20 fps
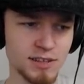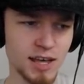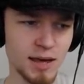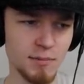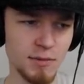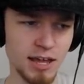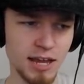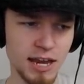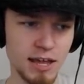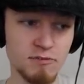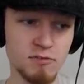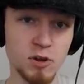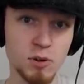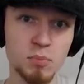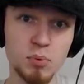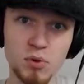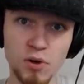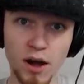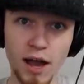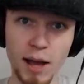I mean, if you're
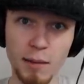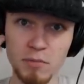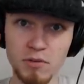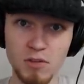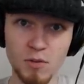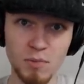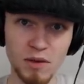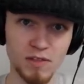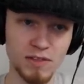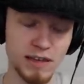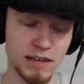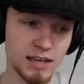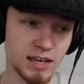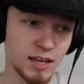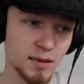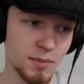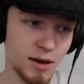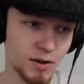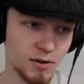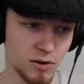primed to be
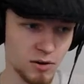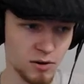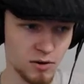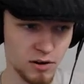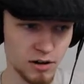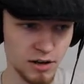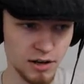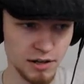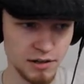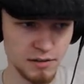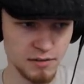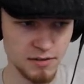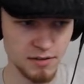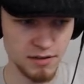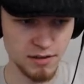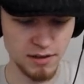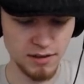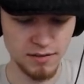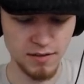thinking about Gorons,